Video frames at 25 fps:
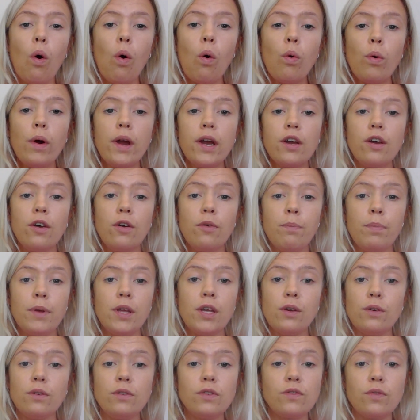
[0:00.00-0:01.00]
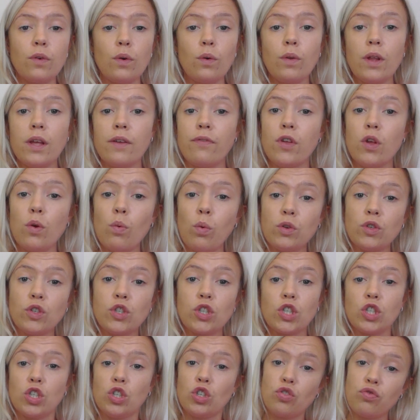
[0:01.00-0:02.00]
Or it could be useful if you
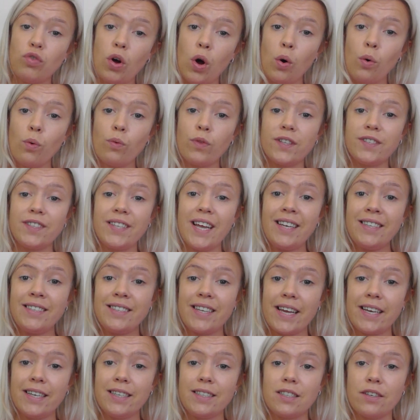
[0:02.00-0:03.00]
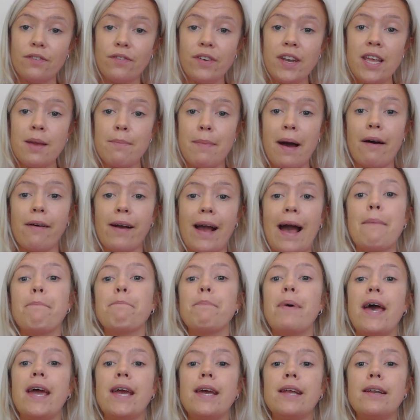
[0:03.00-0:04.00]
want to control the send dates of an email
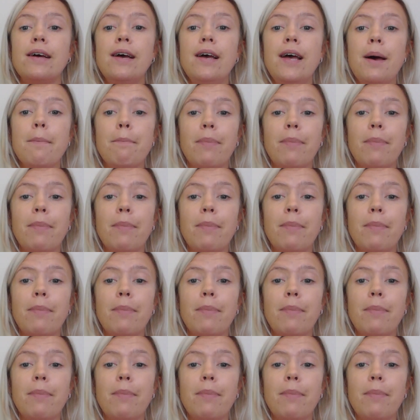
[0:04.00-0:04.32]
campaign